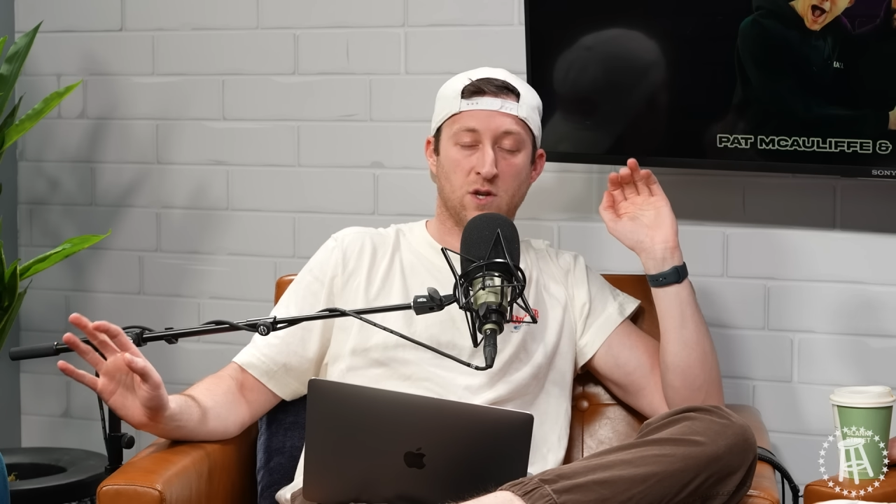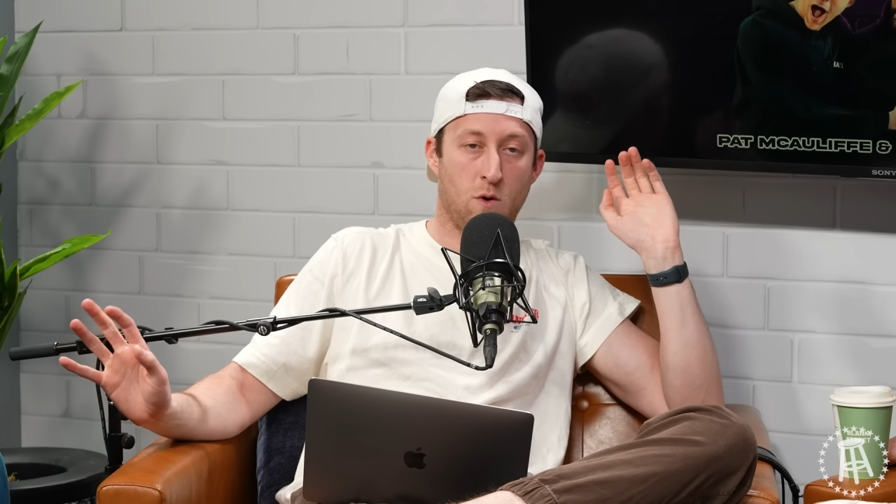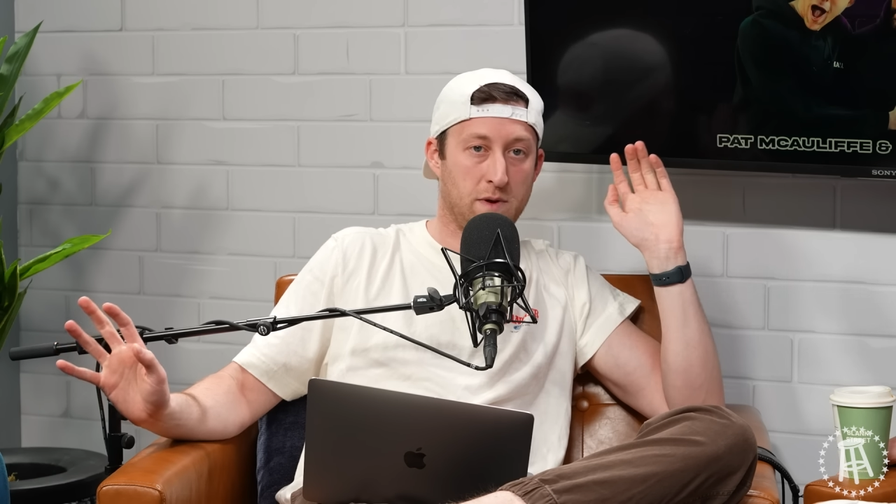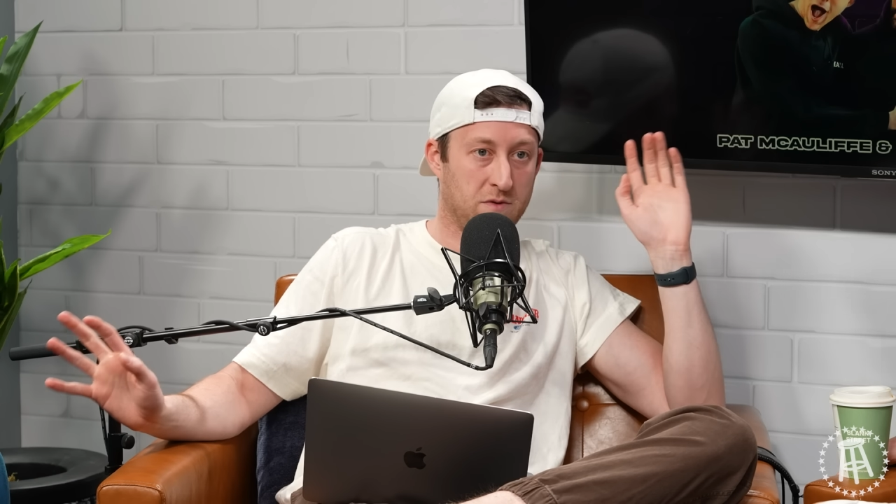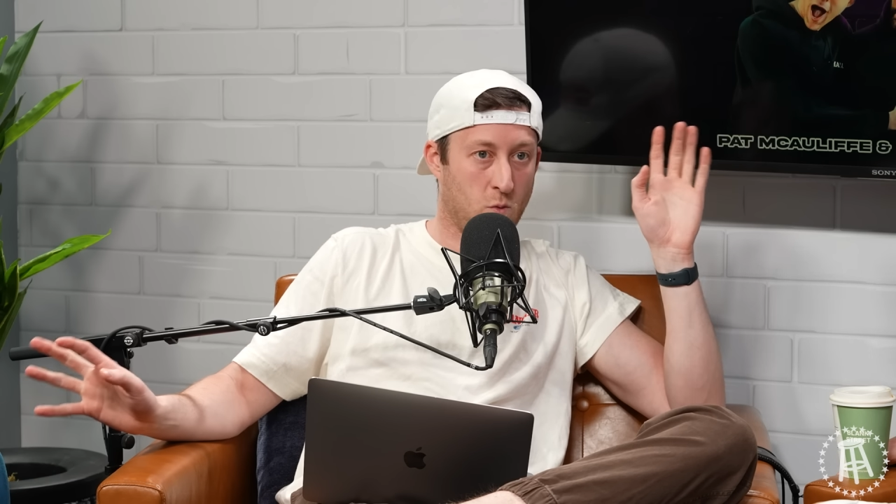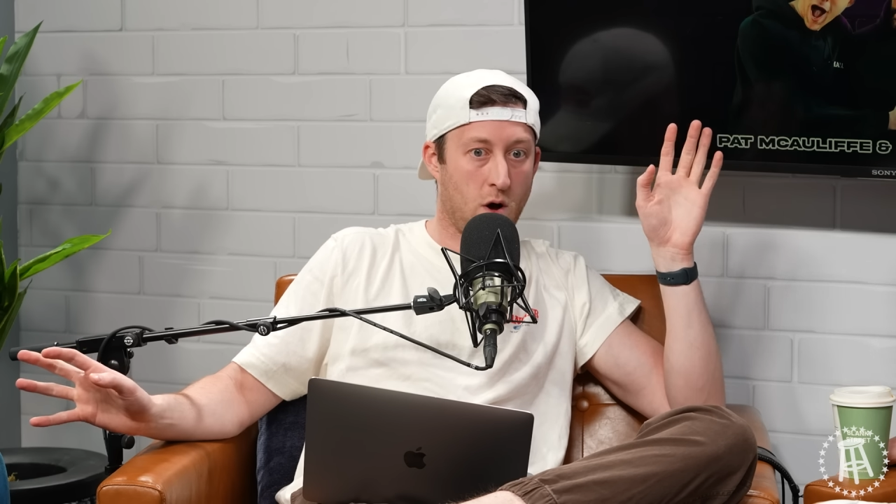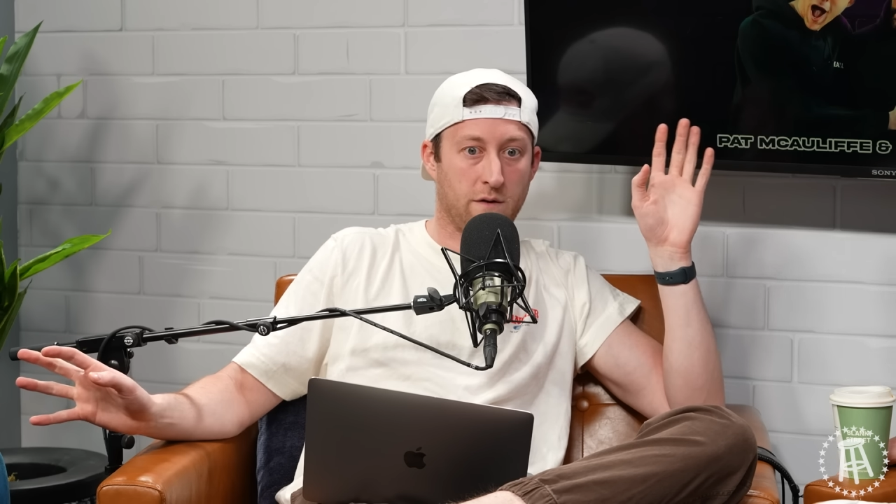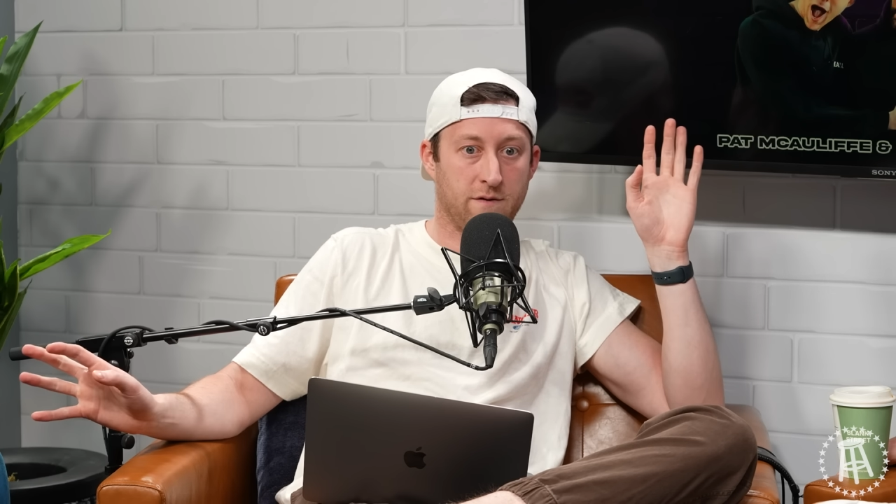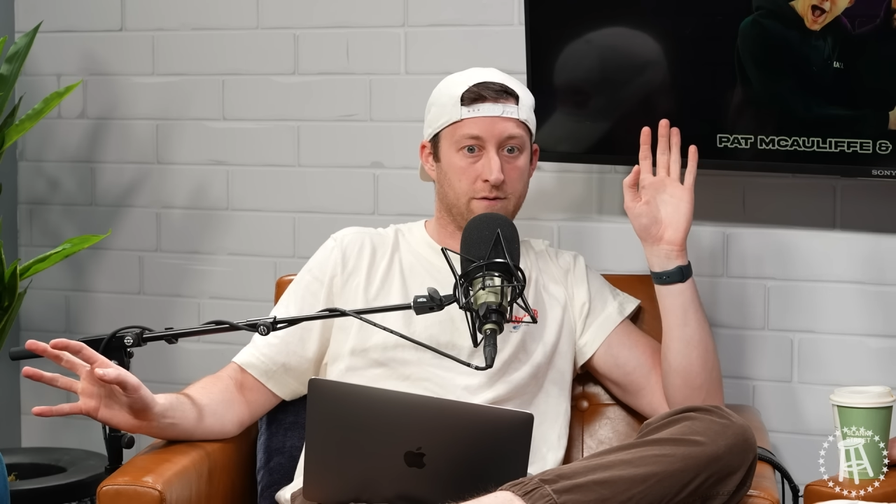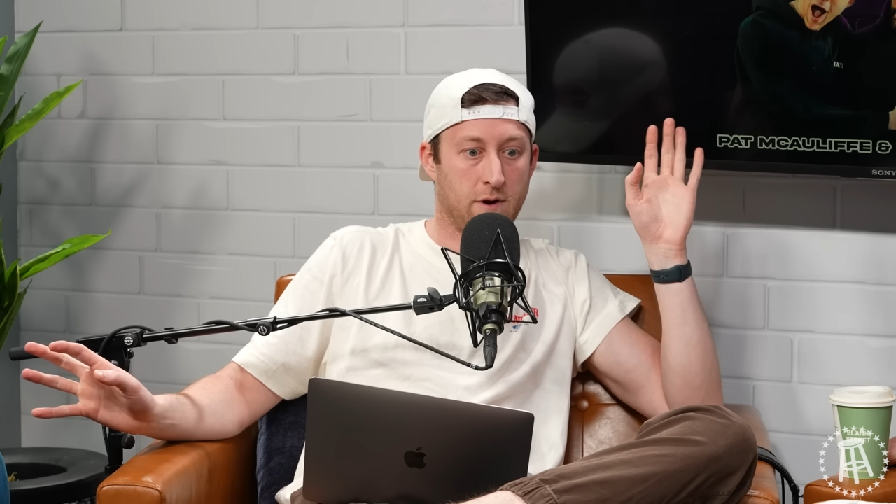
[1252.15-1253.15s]
so I won't be able to
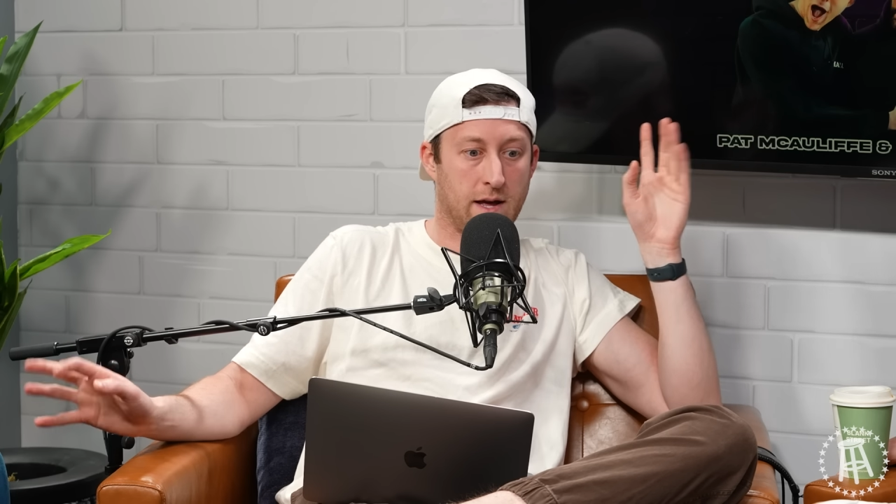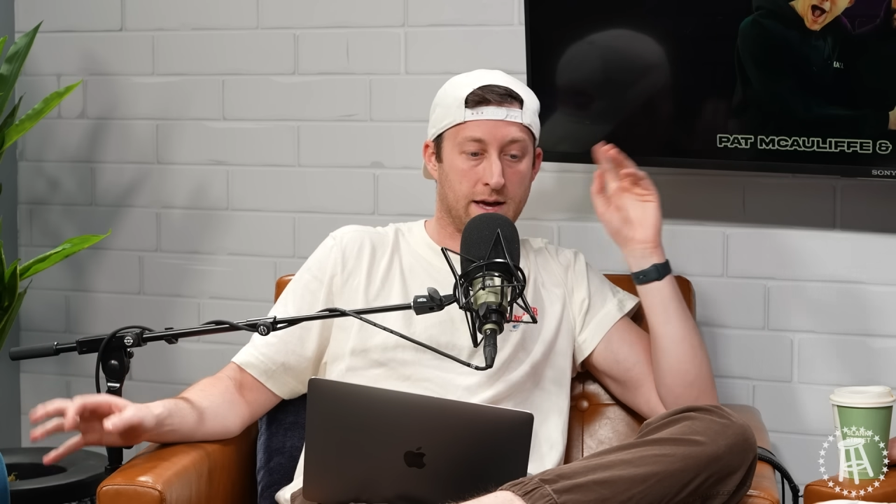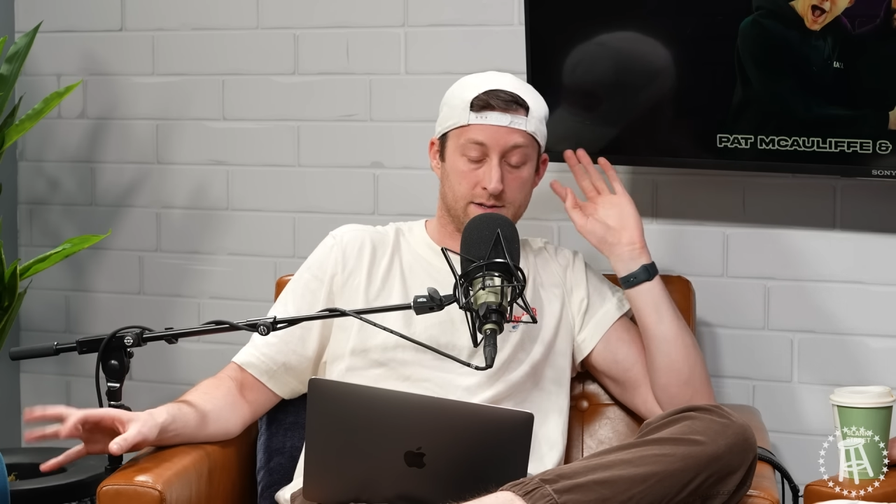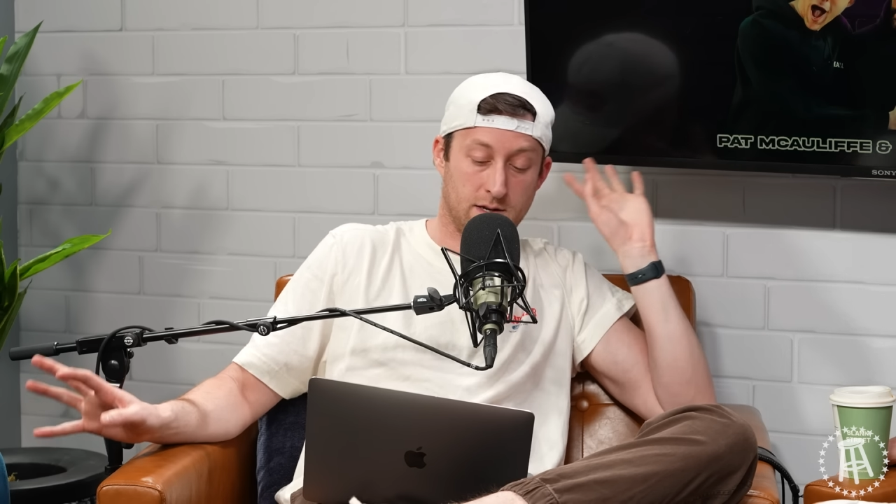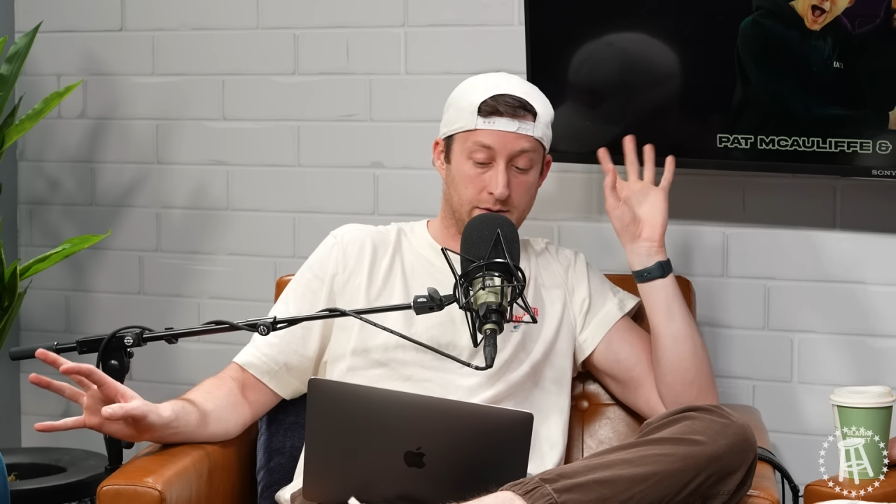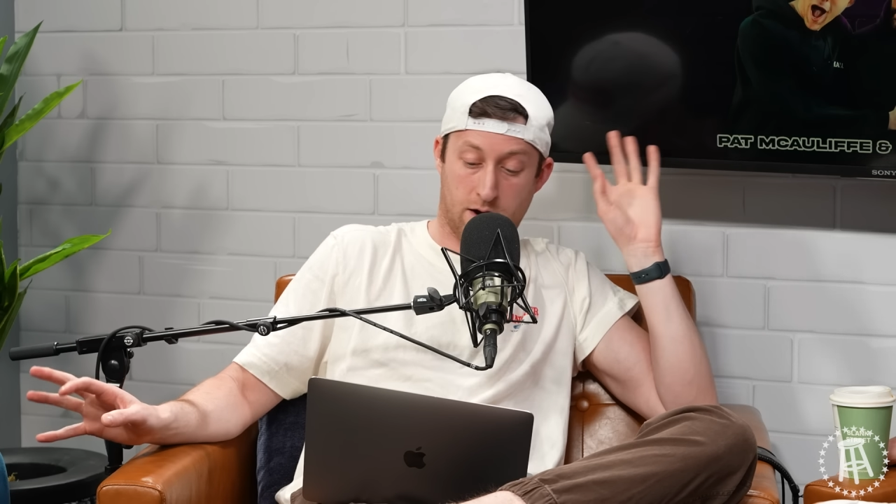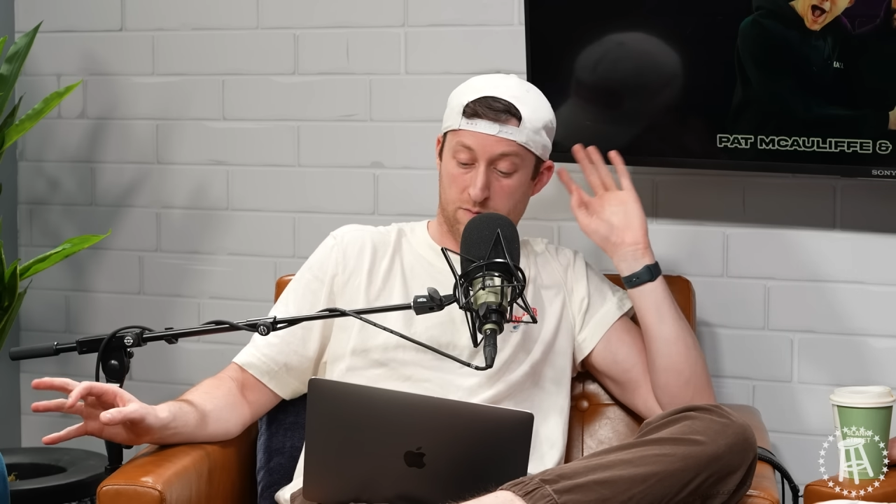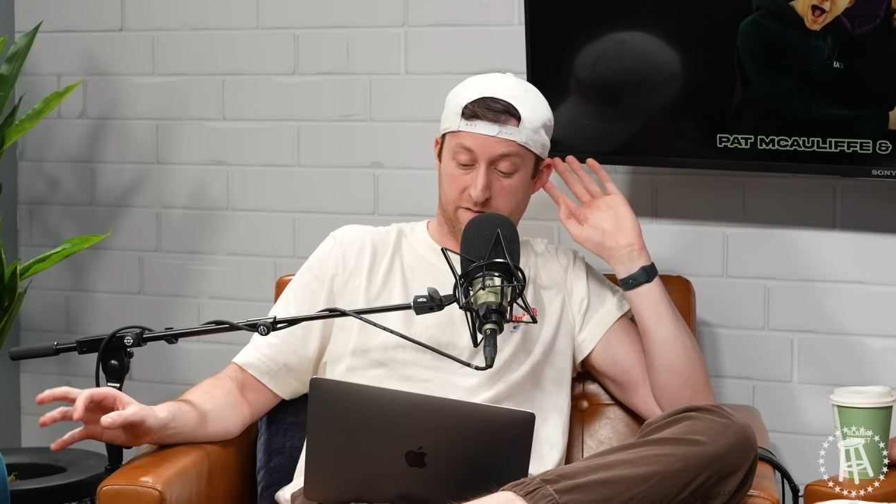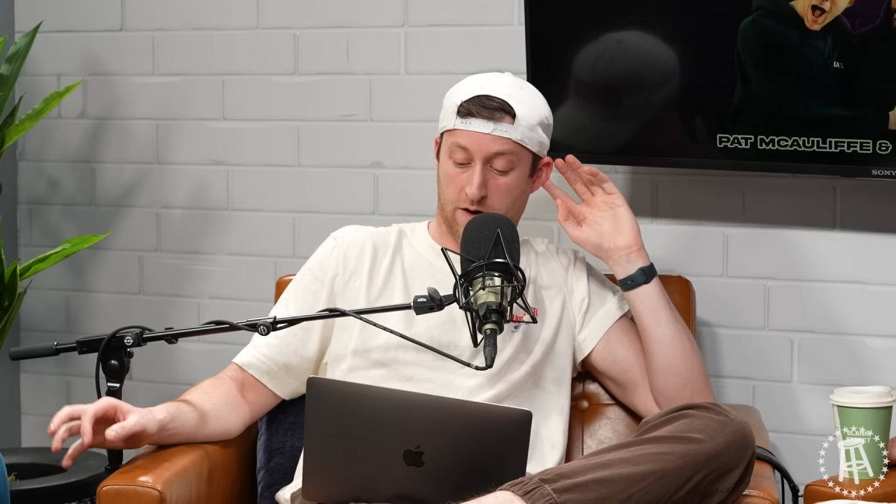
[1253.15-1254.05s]
walk for three days, and that'll be